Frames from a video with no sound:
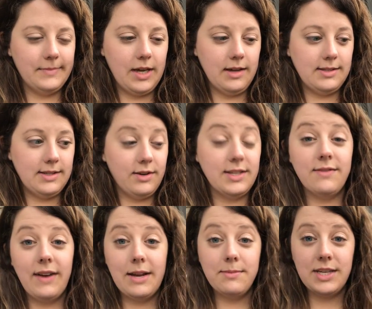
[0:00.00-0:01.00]
a series
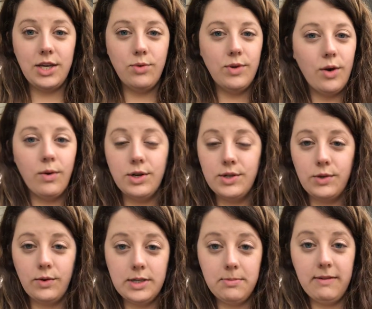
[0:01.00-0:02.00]
of items that you know are just
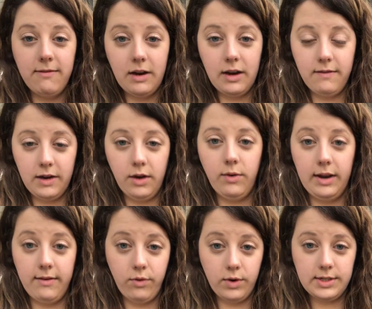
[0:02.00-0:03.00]
going to be very, very
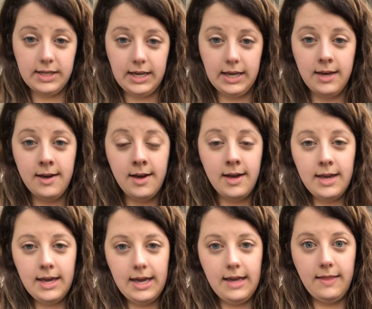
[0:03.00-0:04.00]
reinforcing
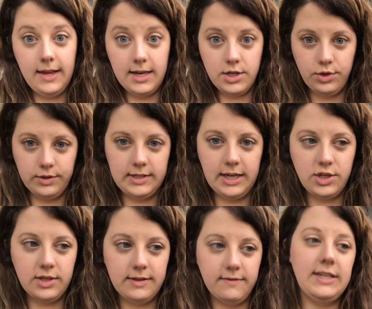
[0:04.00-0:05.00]
in the initial
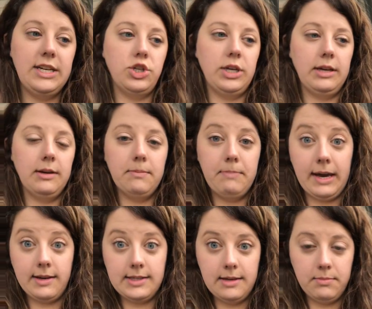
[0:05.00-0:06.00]
stages of teaching
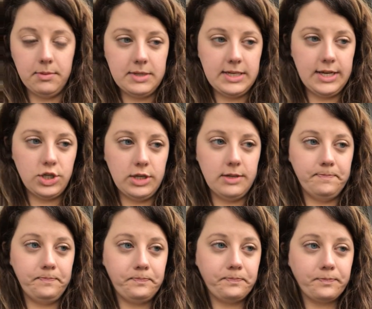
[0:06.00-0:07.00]
PECS implementation.
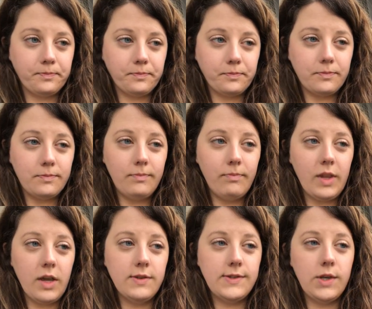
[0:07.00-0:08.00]

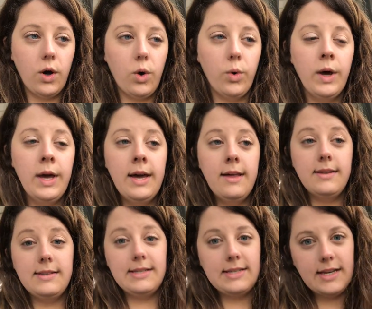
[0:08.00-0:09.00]
So
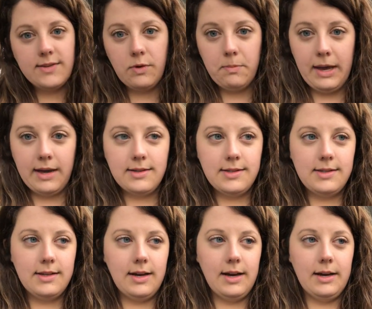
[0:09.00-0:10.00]
the successful
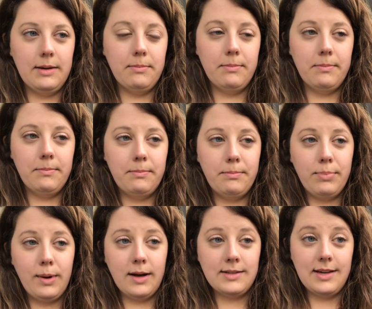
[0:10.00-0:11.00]
PECS
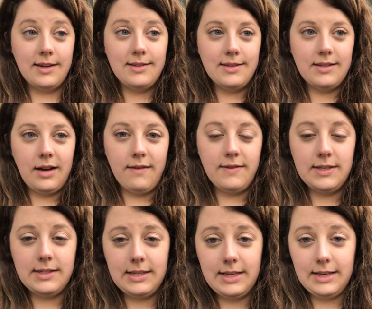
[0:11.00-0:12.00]
process is
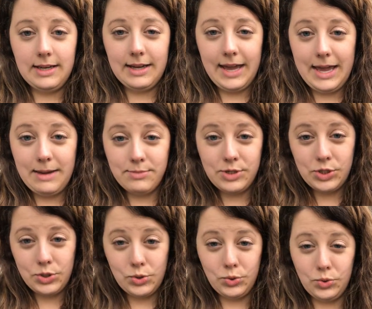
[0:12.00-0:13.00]
obviously aimed
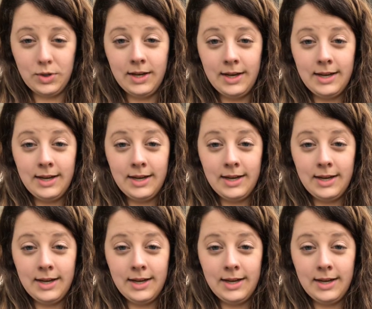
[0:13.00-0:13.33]
to